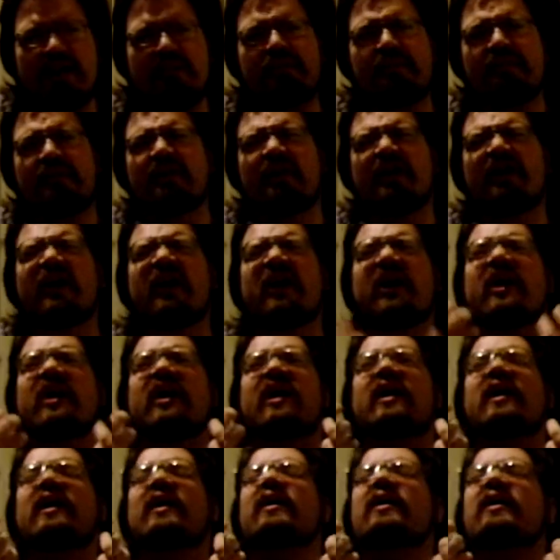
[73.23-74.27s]

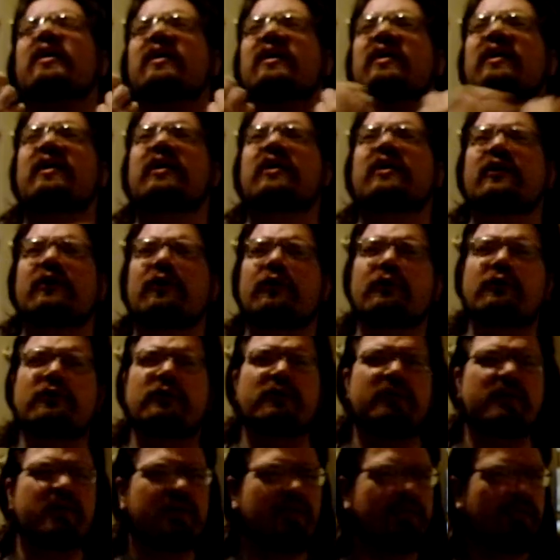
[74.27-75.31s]
Oh, all
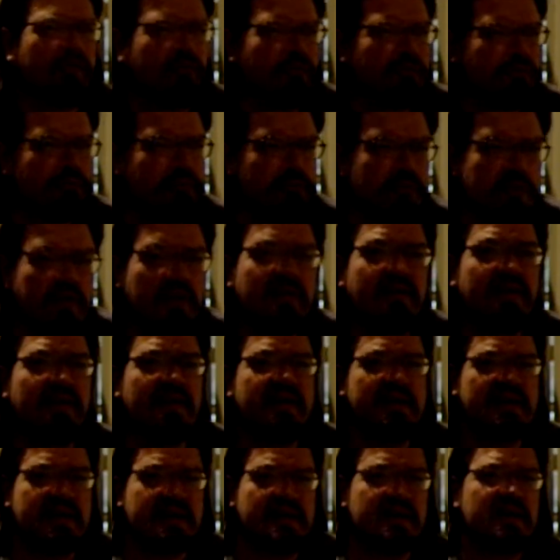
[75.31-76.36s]
those
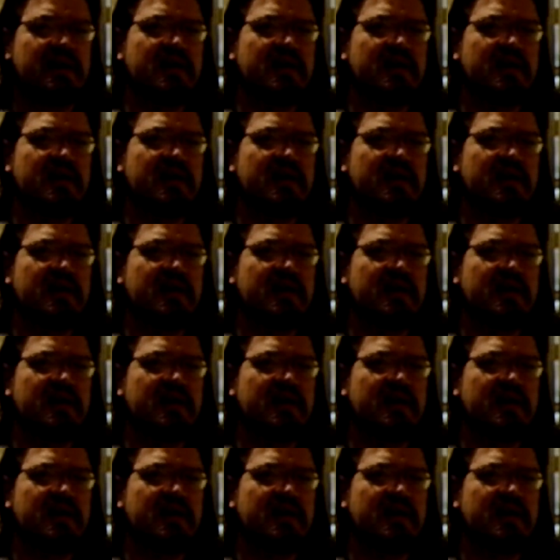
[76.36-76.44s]
really,